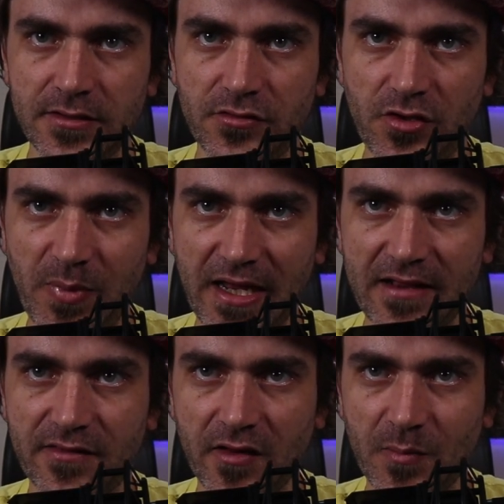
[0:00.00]

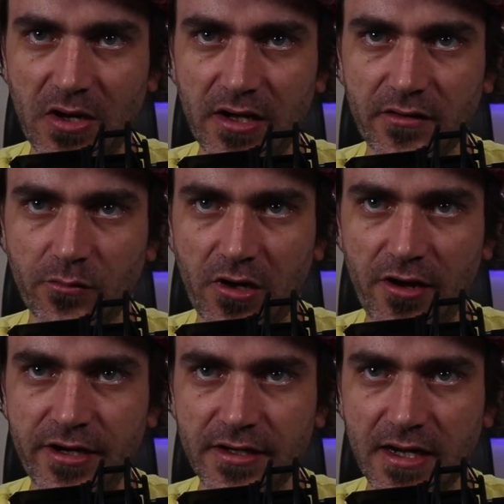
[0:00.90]
duplicate this part or
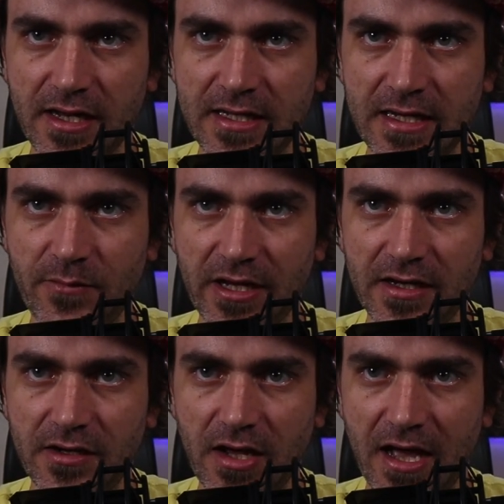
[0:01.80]
clone it, and then we
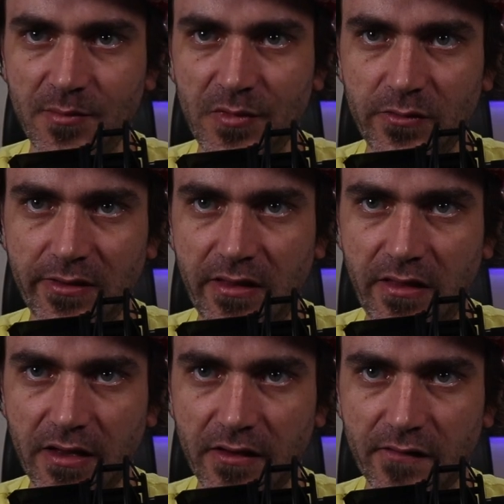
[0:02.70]
can unmute
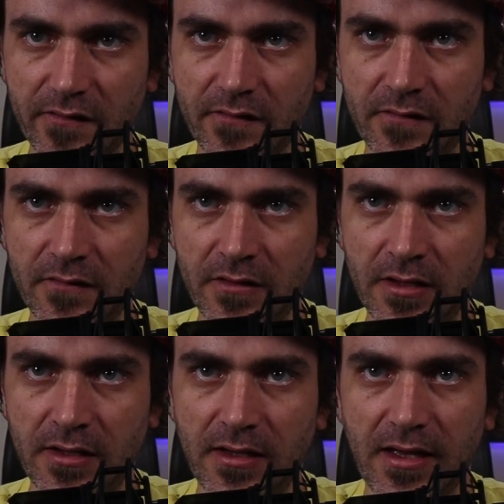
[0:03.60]
this.
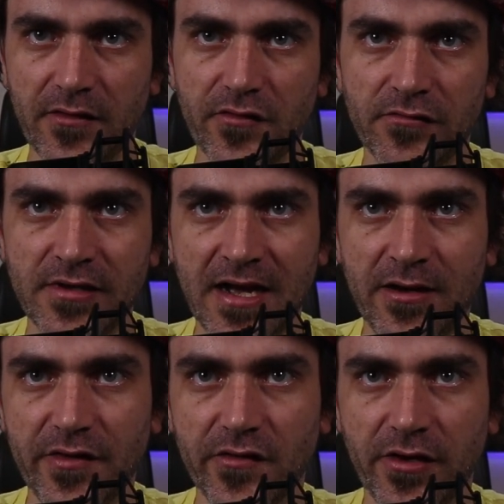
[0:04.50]
And so now
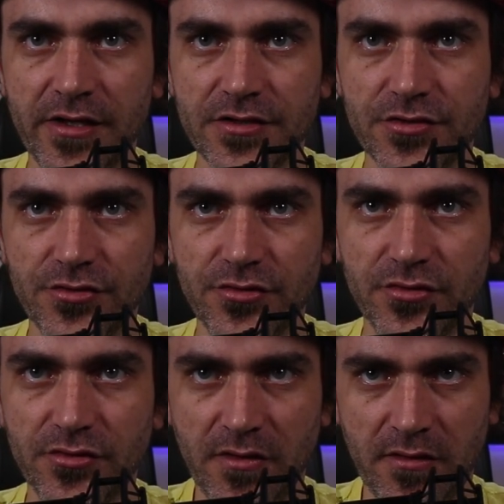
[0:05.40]
it's going
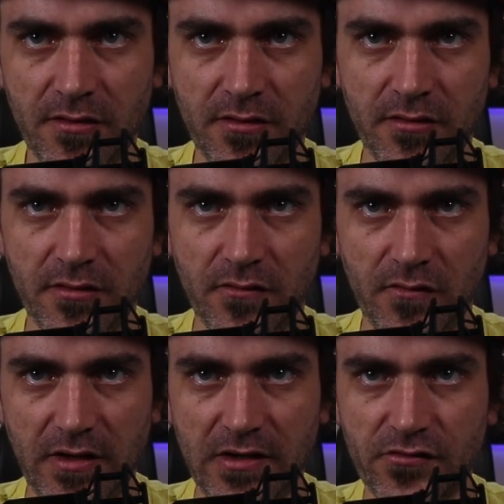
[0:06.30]
to
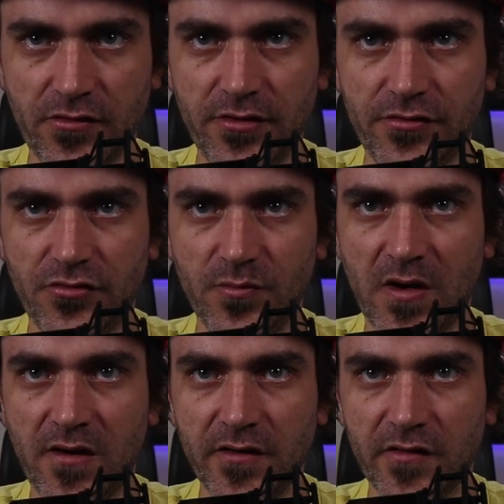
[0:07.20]
intro, 2
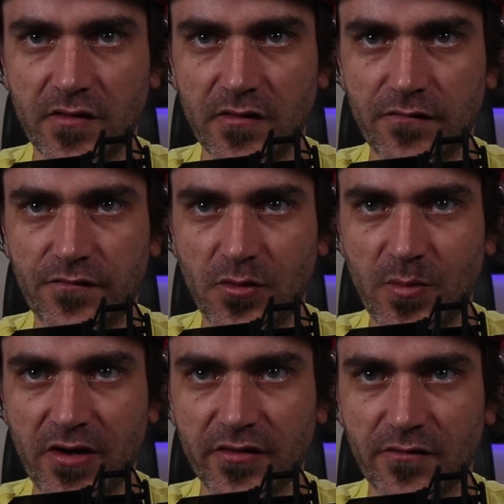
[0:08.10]
bars, 4
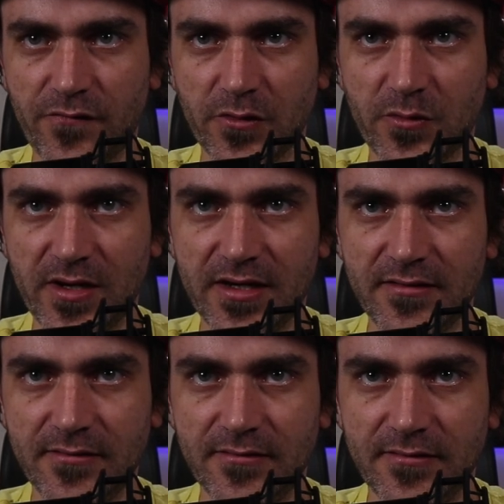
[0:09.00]
bars, the fourth one